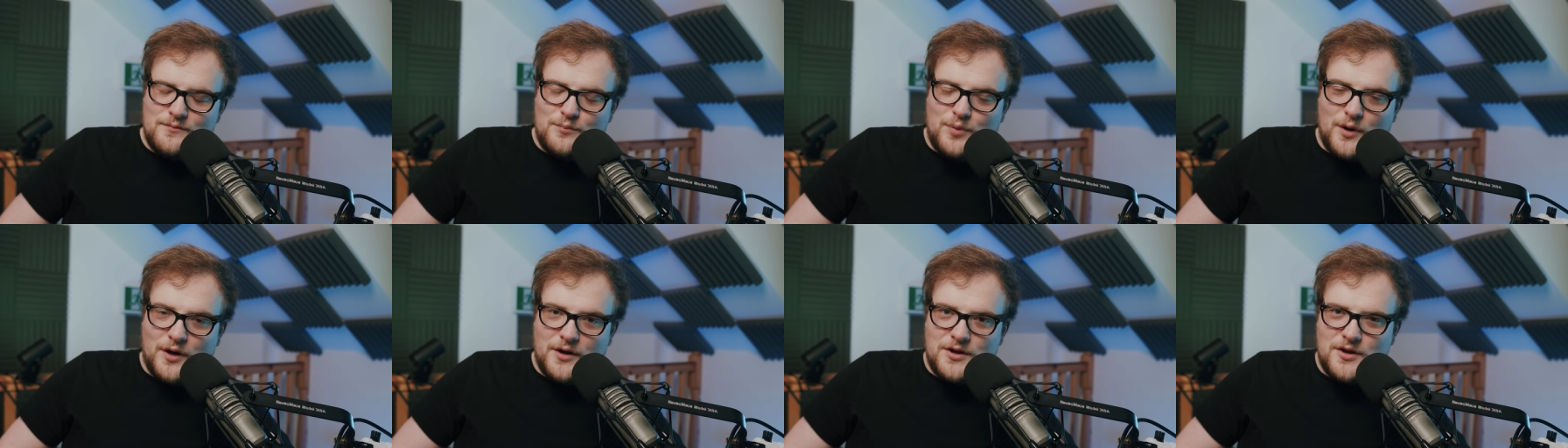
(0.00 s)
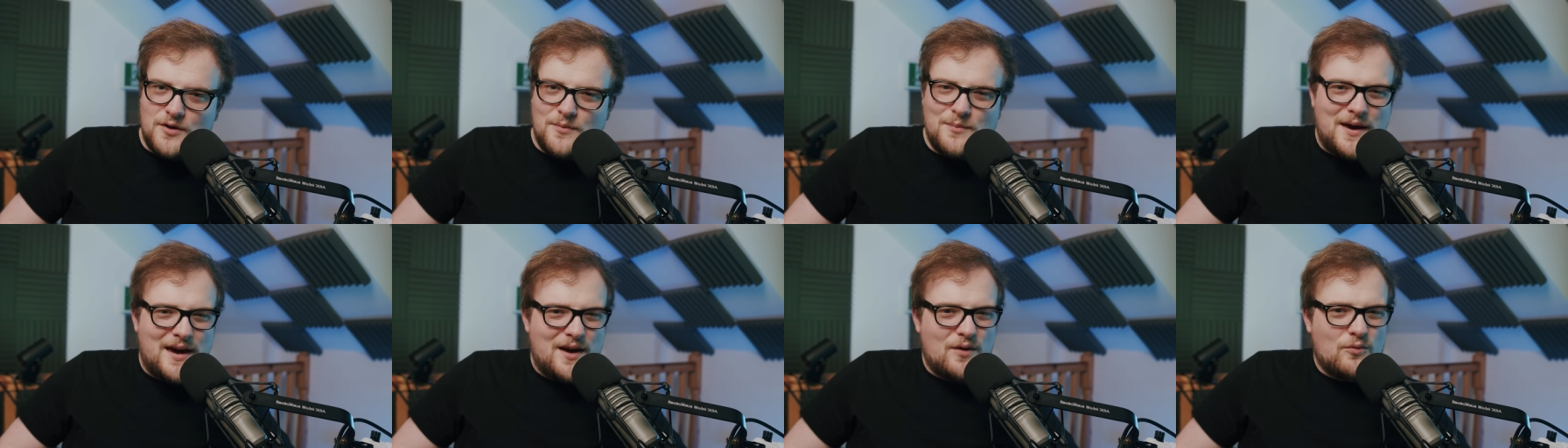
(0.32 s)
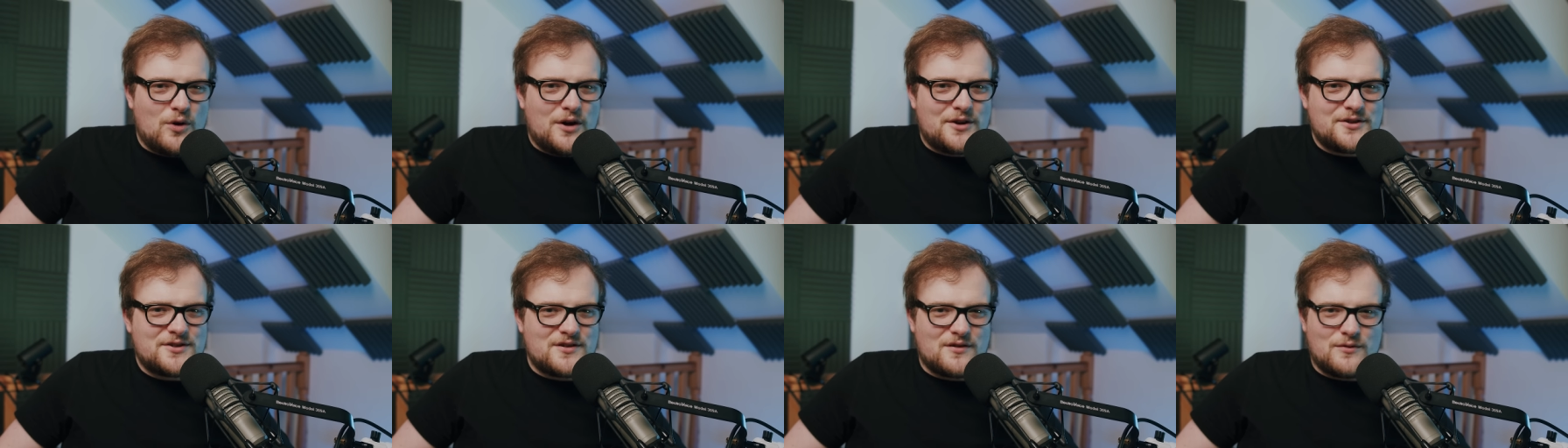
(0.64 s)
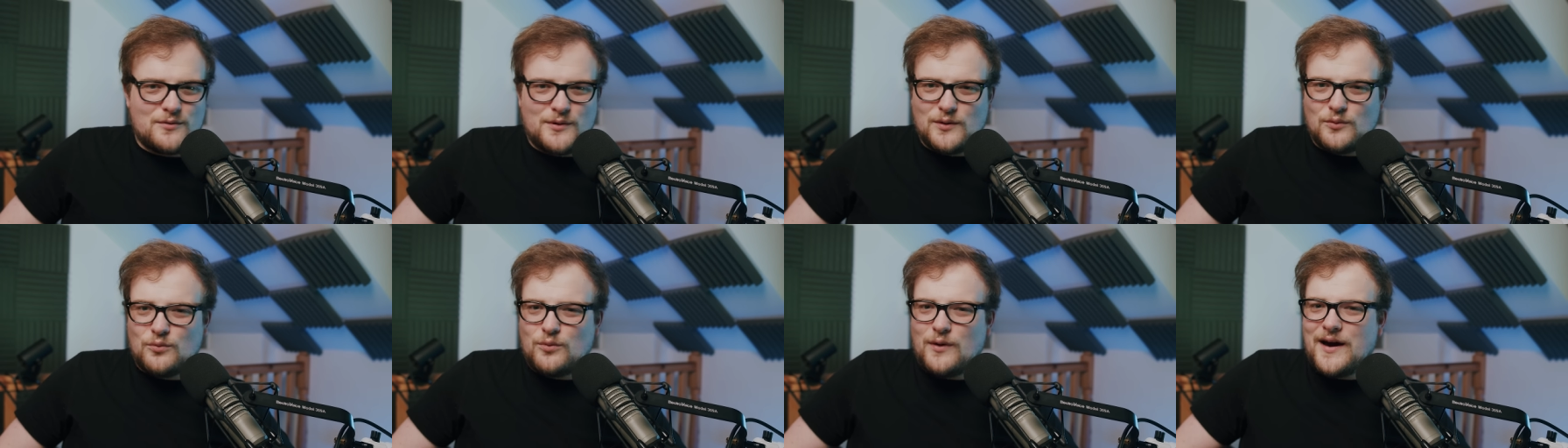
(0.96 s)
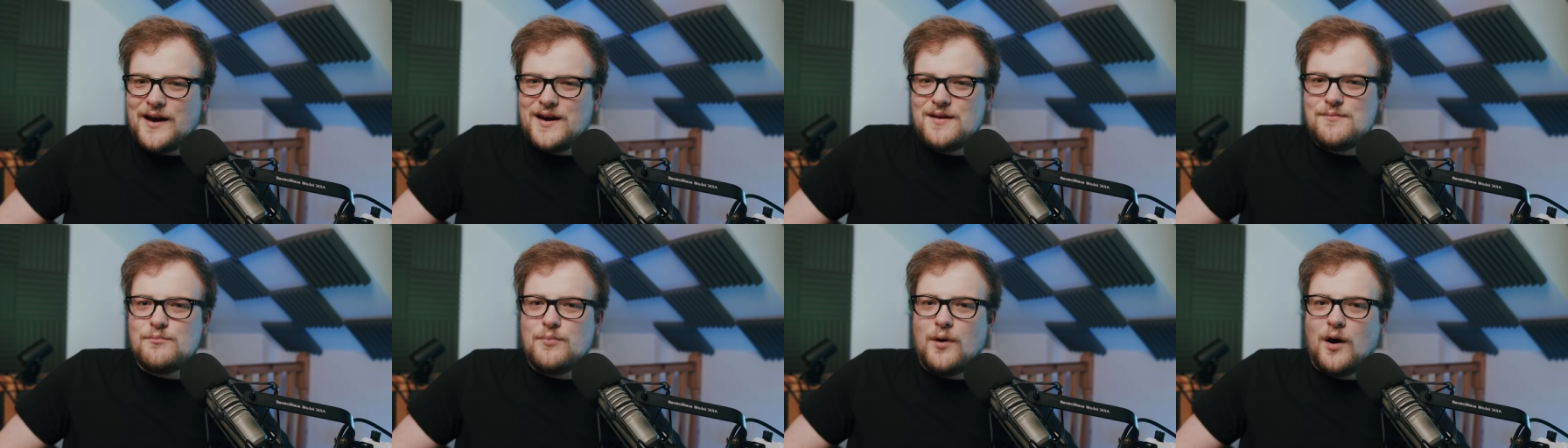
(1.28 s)
But you may wonder, well,
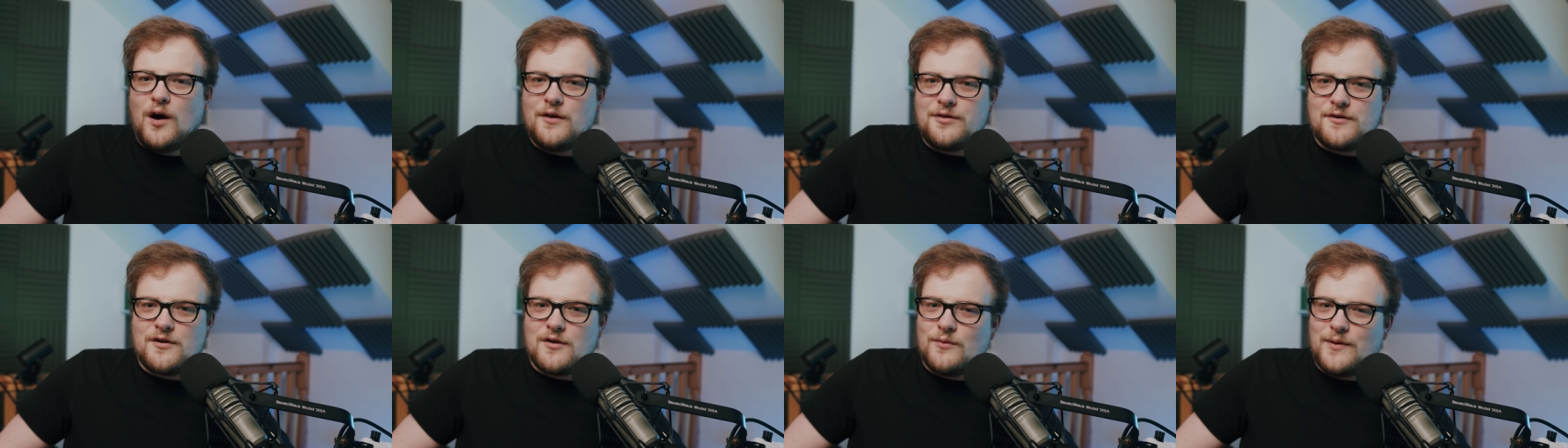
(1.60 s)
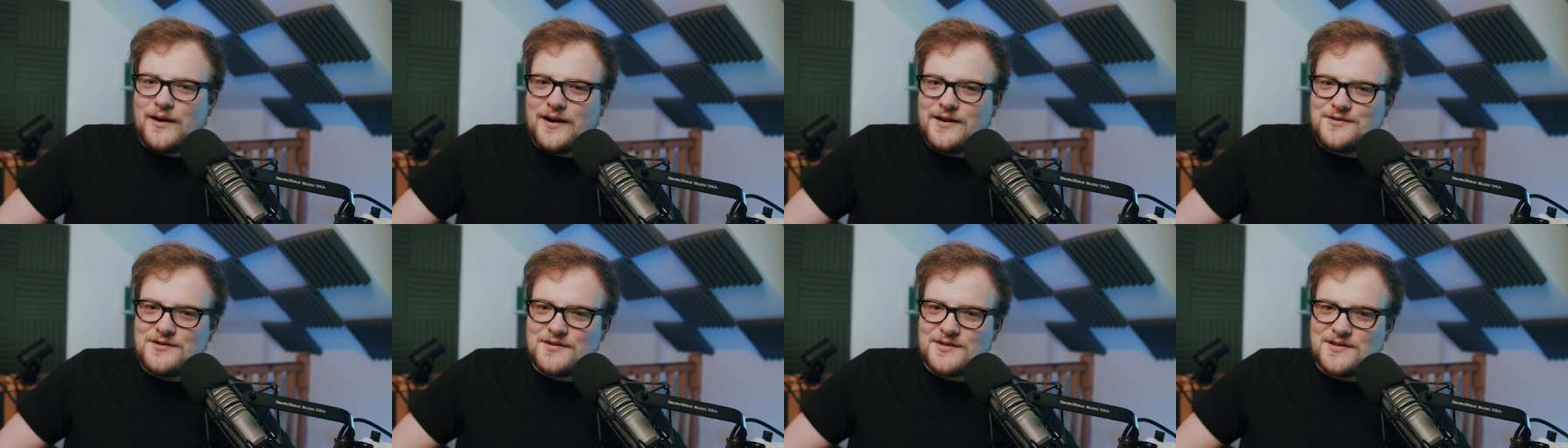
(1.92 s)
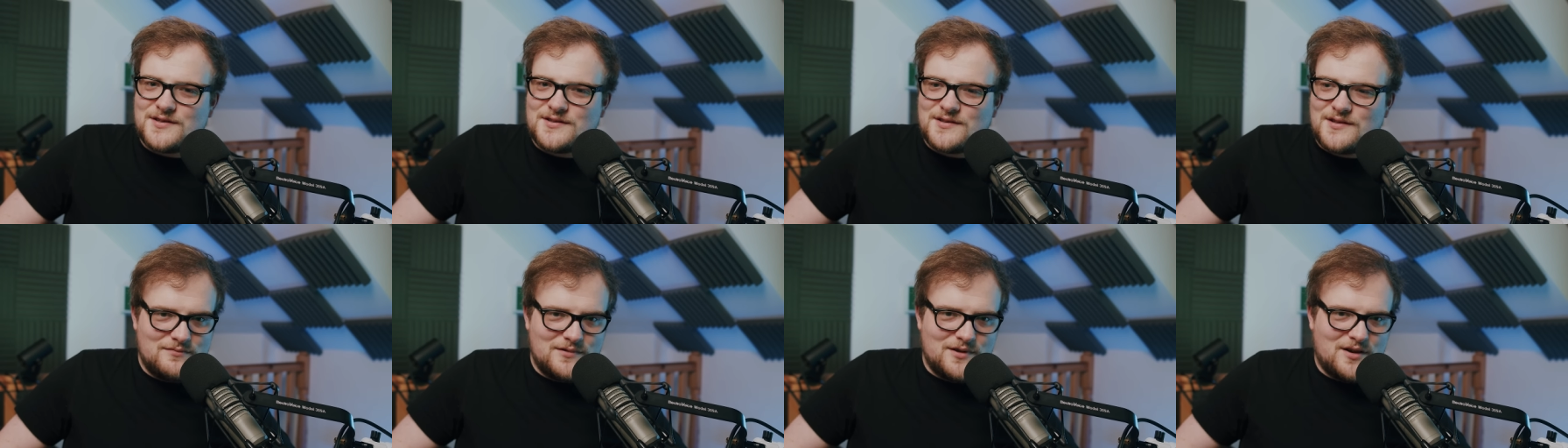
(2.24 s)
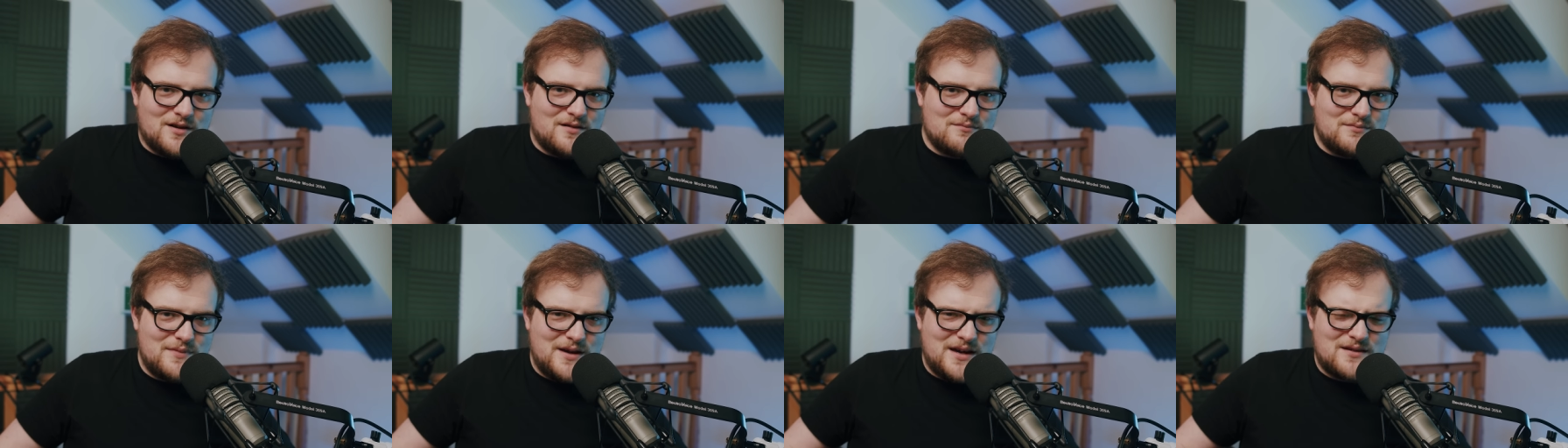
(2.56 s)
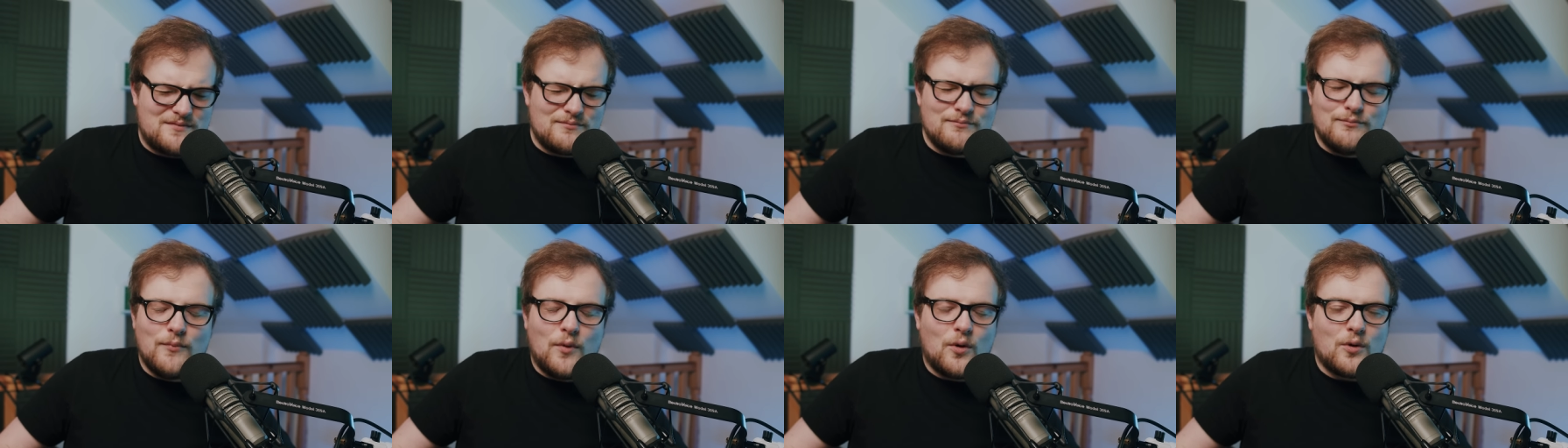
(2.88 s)
why bother? Why just not
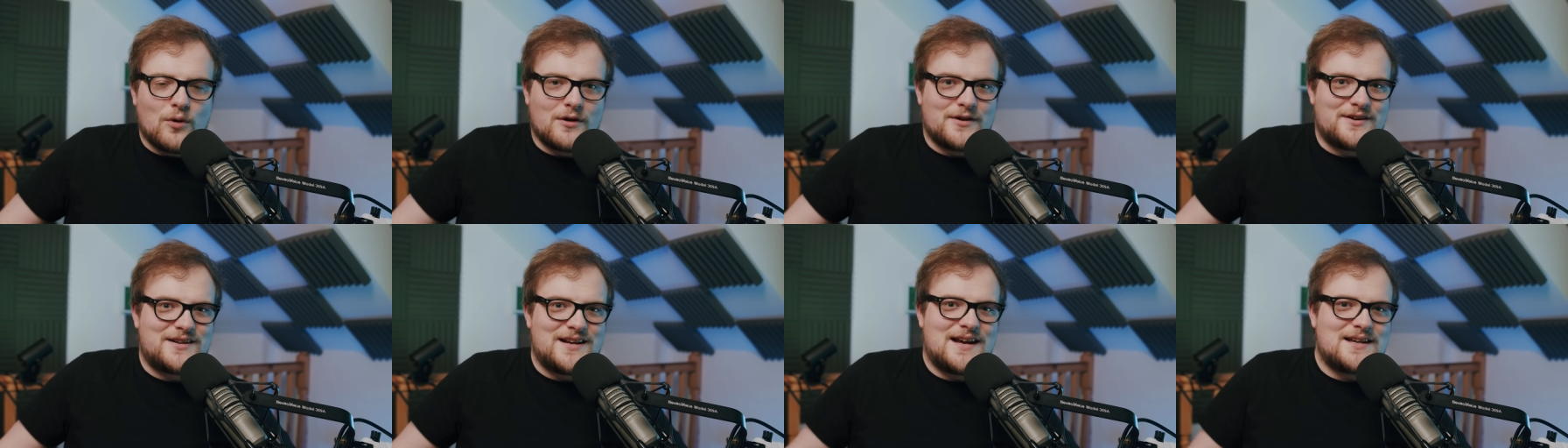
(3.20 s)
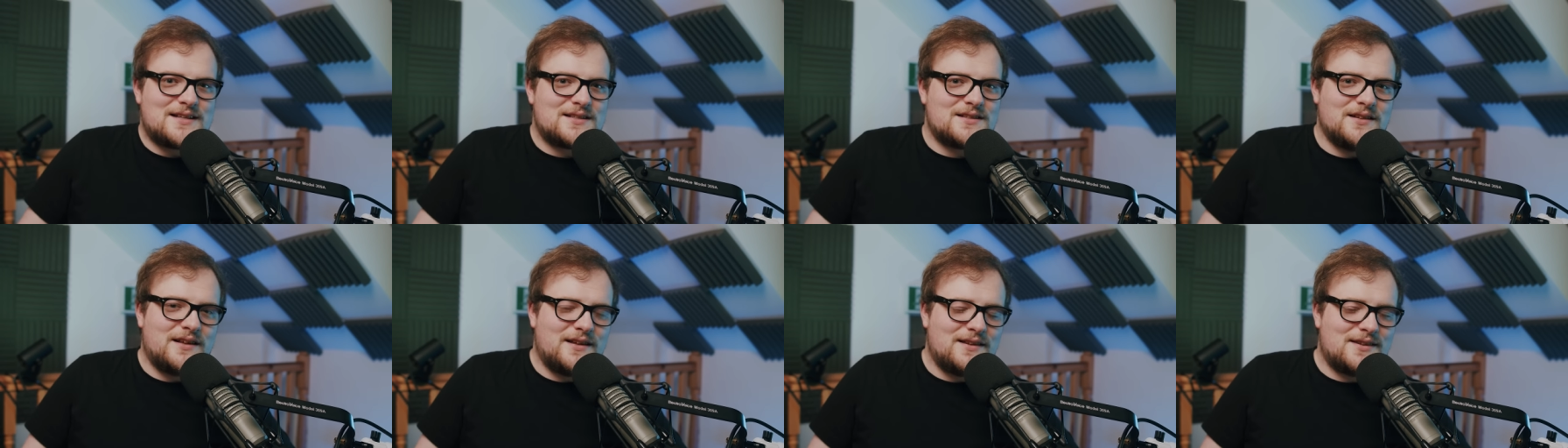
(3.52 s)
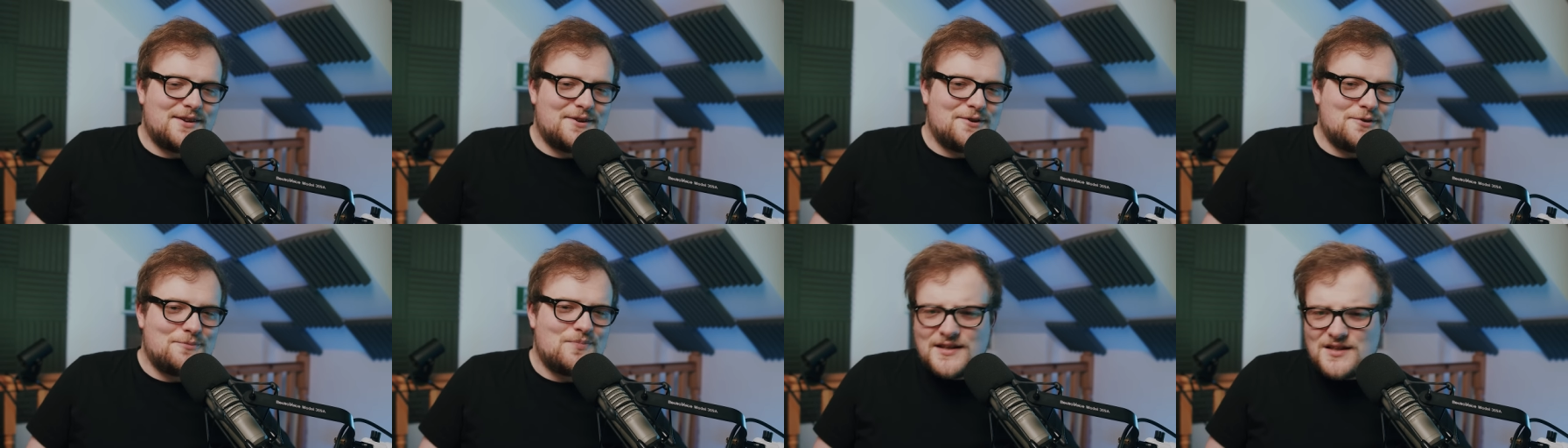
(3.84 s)
make more Destiny two?